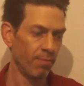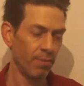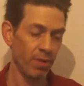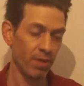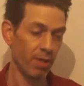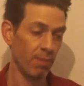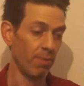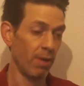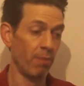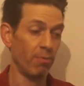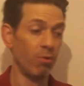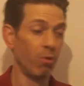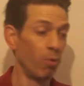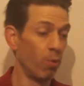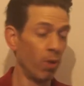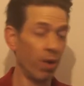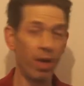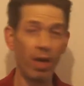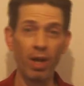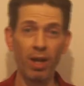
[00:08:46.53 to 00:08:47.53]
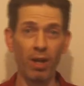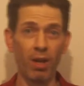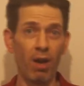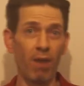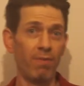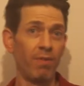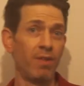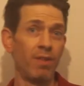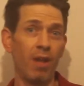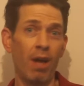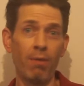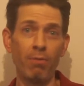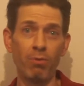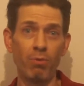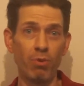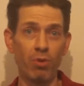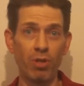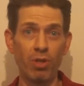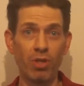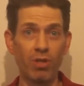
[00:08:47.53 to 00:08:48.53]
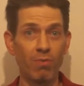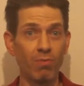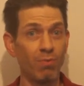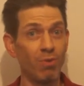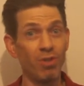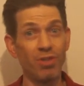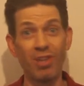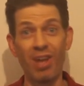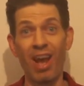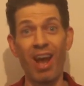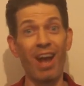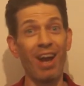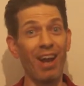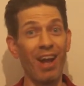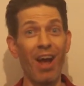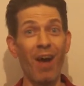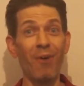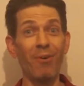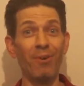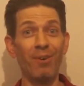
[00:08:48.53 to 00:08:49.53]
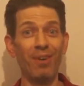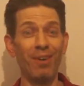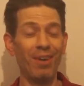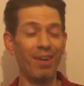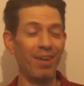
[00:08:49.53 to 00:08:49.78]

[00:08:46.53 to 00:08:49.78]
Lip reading: sometimes we were working, and oftentimes we were just hanging out.